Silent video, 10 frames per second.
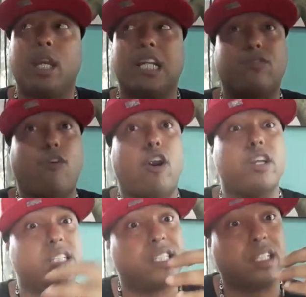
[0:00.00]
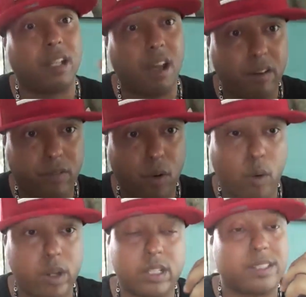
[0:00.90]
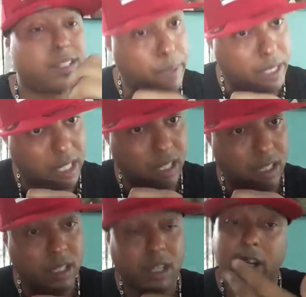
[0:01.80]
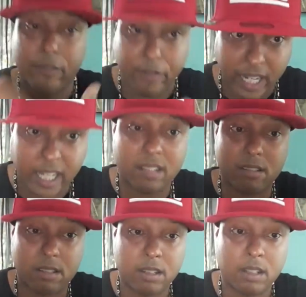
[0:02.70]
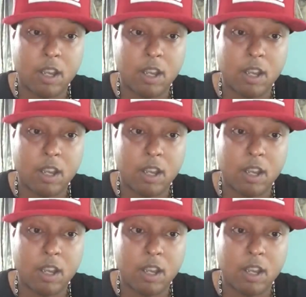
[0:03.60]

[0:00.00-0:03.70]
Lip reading: as far as, is it love or is it stability, convenience?